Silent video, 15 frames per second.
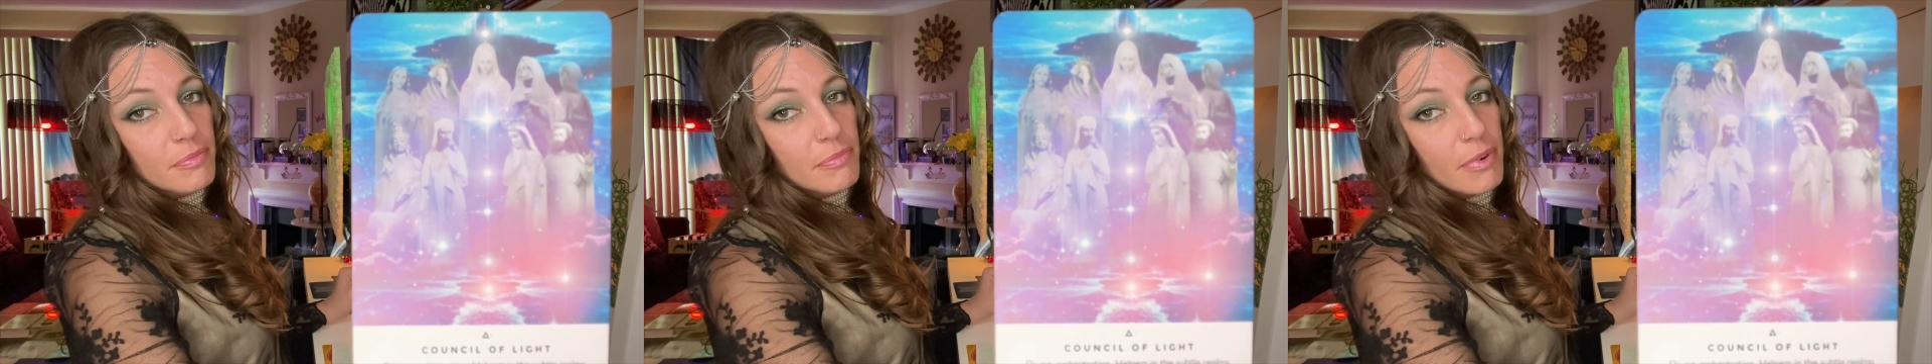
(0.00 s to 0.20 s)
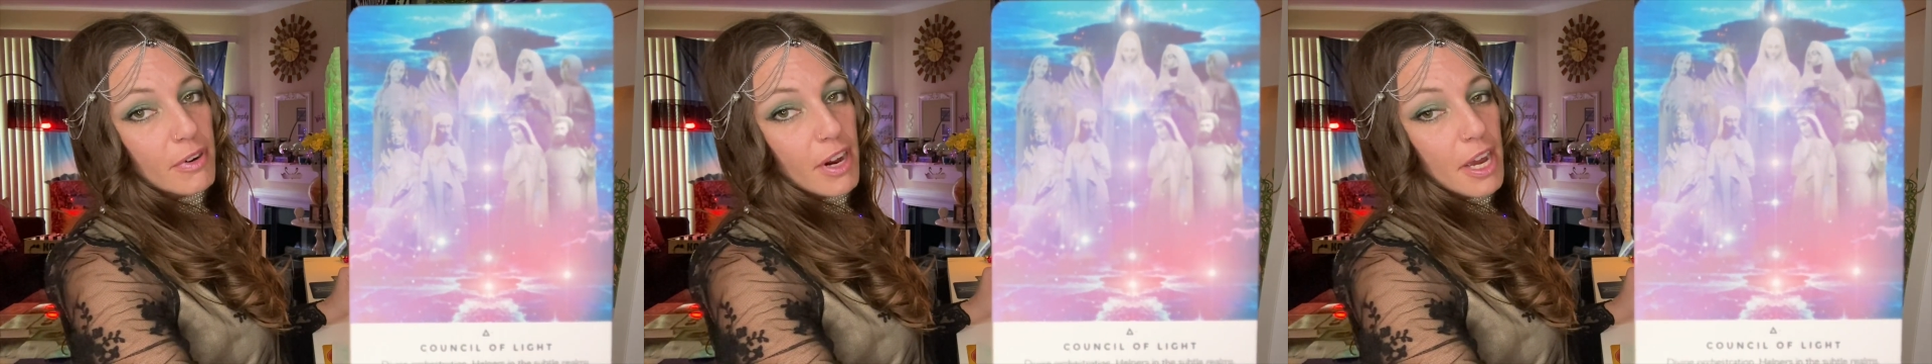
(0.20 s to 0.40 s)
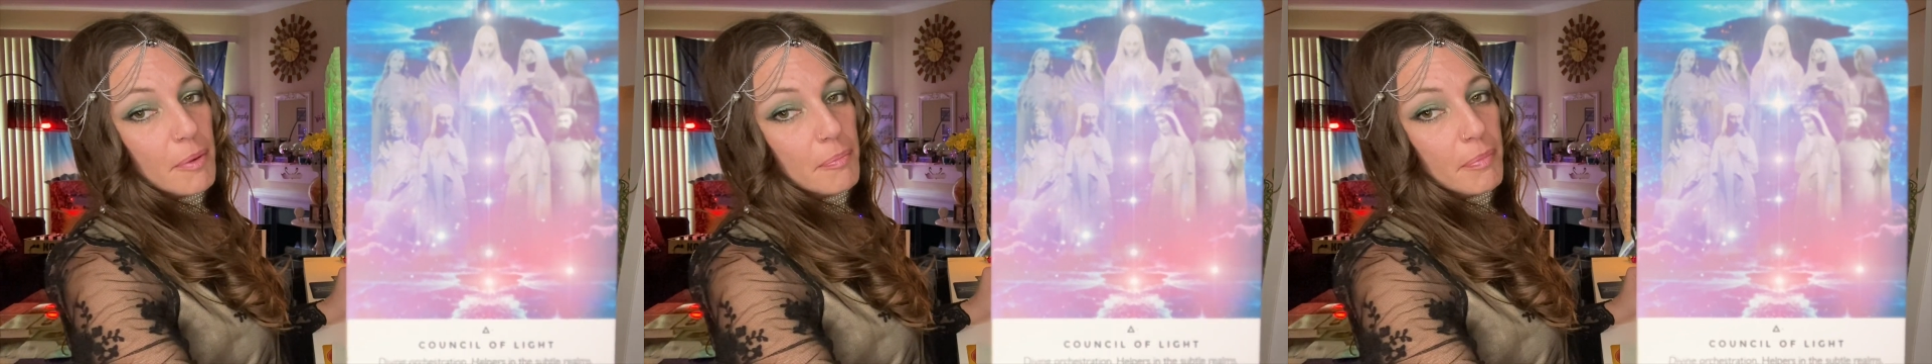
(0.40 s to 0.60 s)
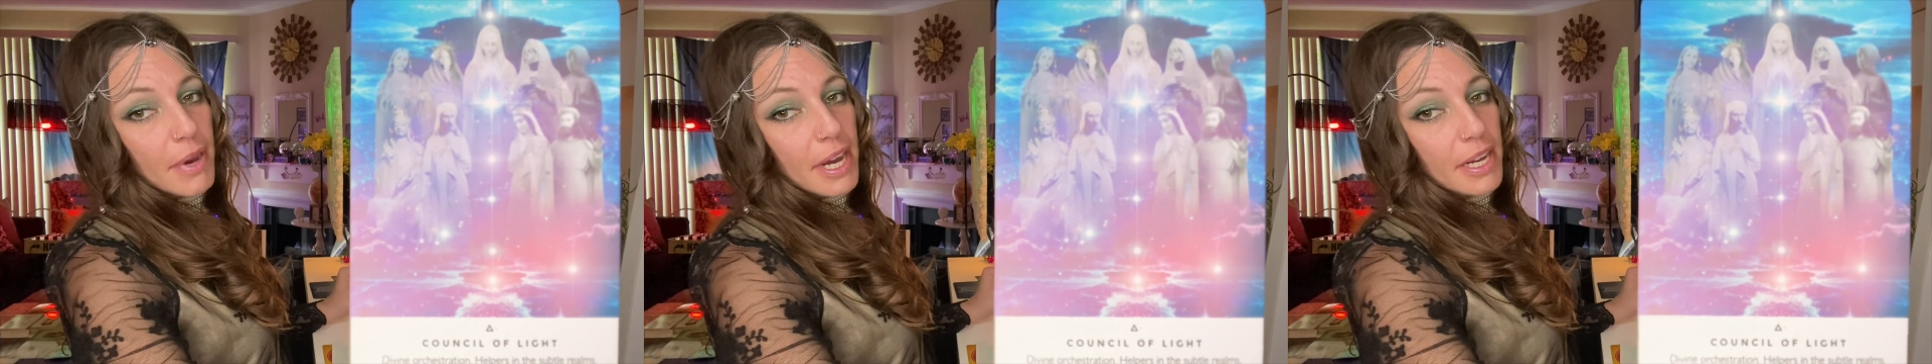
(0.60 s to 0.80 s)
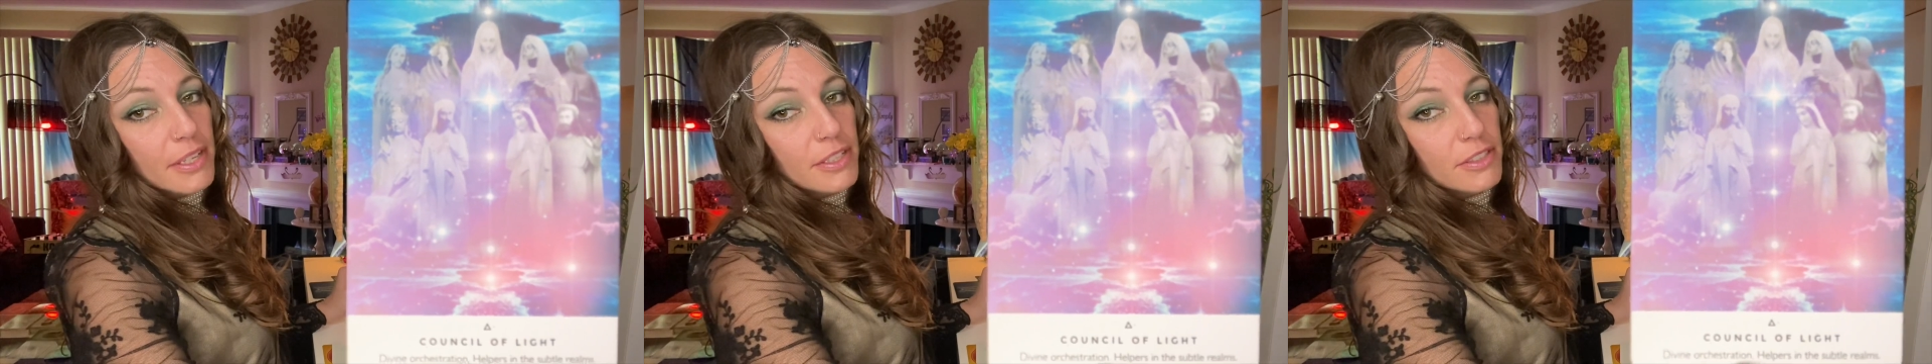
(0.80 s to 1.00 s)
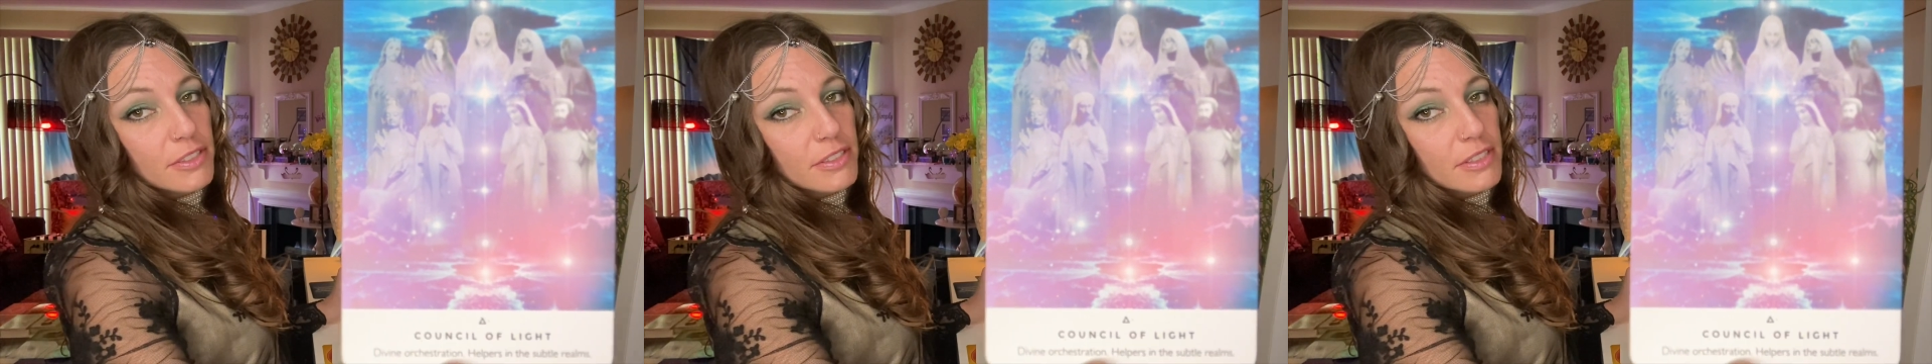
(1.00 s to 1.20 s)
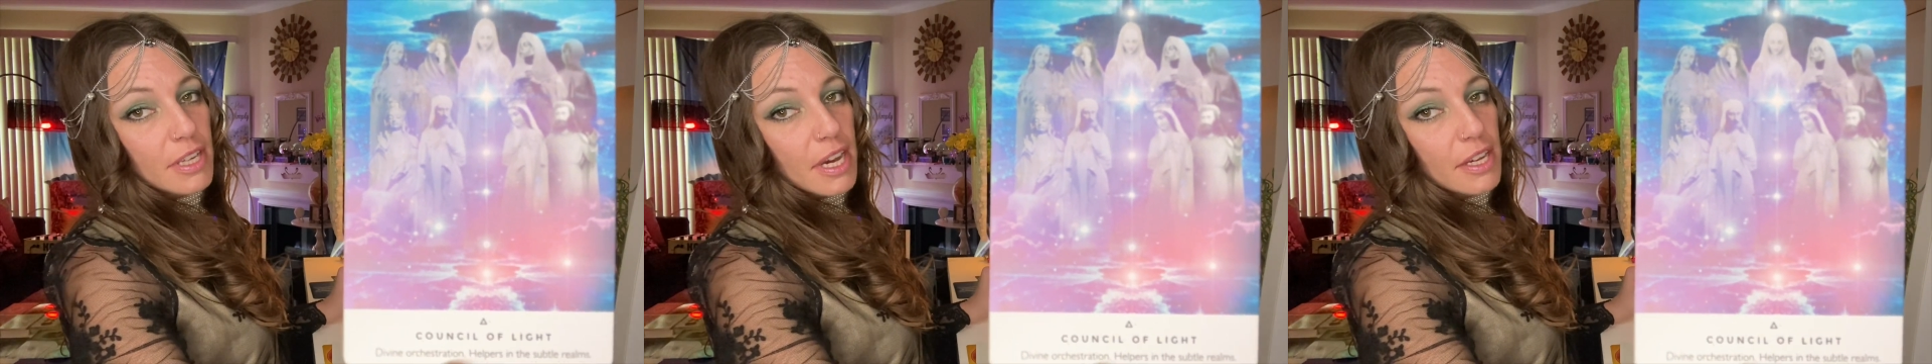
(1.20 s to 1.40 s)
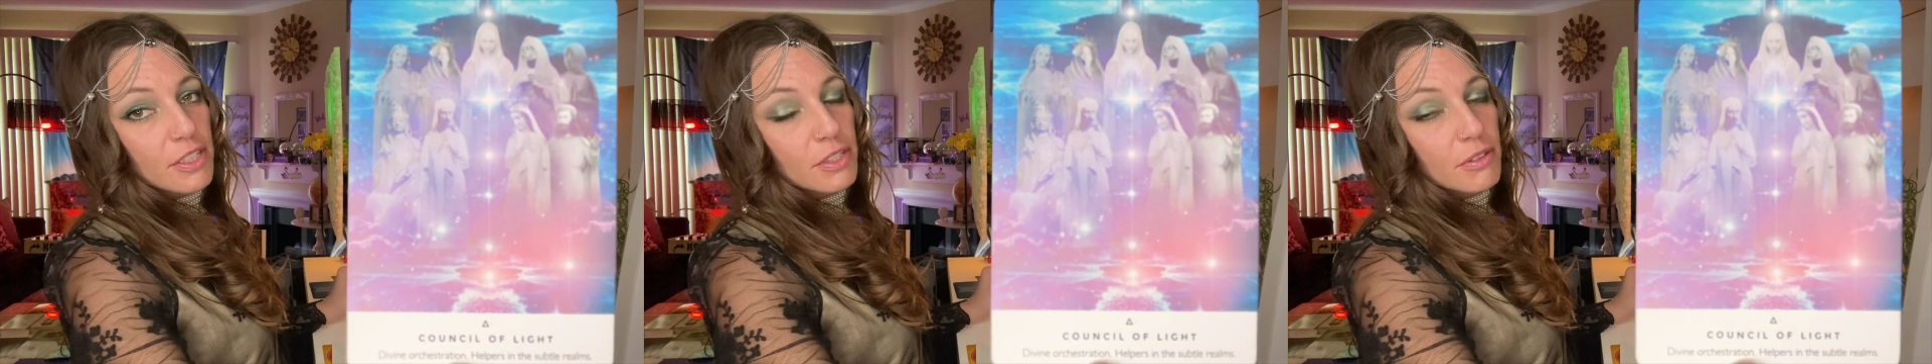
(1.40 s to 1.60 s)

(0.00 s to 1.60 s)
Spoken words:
Right by your side.